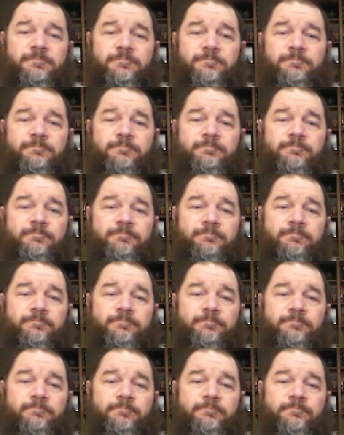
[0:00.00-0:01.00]

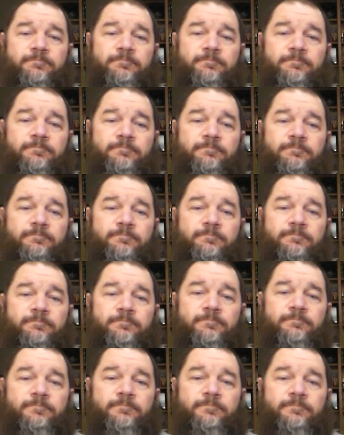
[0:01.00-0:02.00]

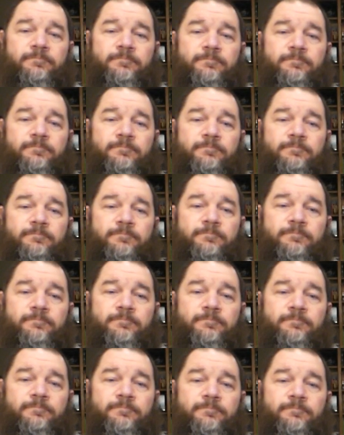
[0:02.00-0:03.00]

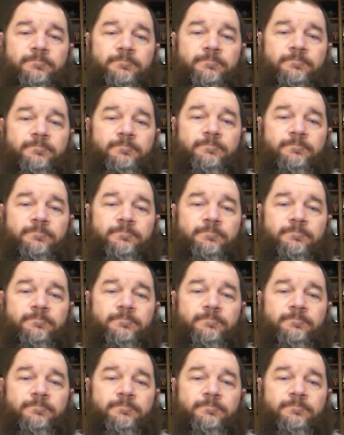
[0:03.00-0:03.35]
(silent)